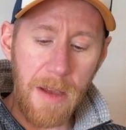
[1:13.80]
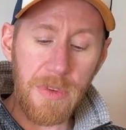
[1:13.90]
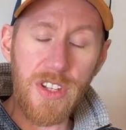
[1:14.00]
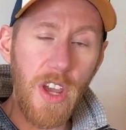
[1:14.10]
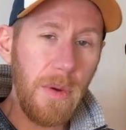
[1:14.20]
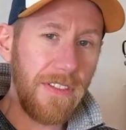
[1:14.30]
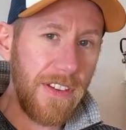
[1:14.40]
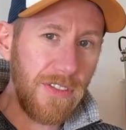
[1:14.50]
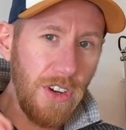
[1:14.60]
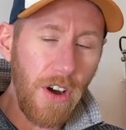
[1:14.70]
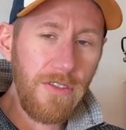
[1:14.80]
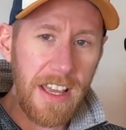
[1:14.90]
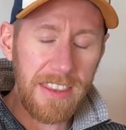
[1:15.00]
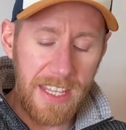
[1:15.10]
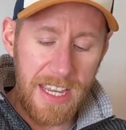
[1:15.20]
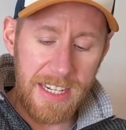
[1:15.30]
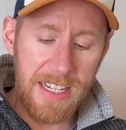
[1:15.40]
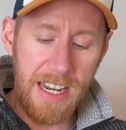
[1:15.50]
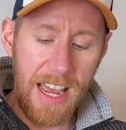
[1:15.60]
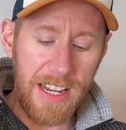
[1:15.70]
So if you've not read
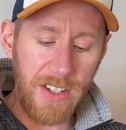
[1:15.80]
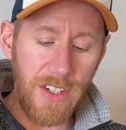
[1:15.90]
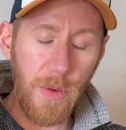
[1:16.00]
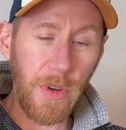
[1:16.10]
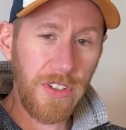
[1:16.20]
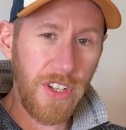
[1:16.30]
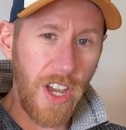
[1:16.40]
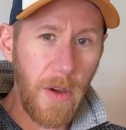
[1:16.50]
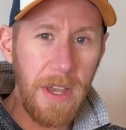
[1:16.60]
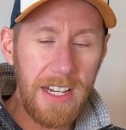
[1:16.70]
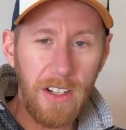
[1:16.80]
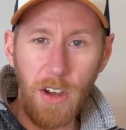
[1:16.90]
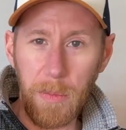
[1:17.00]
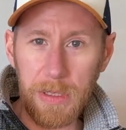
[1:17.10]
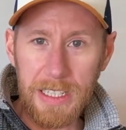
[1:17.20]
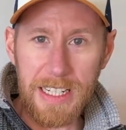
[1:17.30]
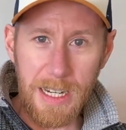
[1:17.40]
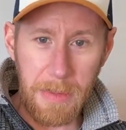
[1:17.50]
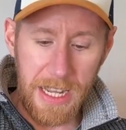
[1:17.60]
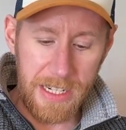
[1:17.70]
this and you want to go in completely
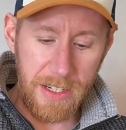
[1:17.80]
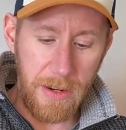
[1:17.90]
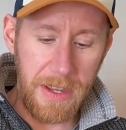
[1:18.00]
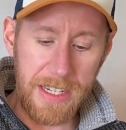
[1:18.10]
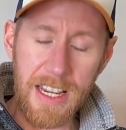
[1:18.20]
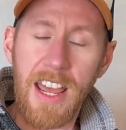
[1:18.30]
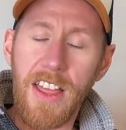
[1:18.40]
blind to it,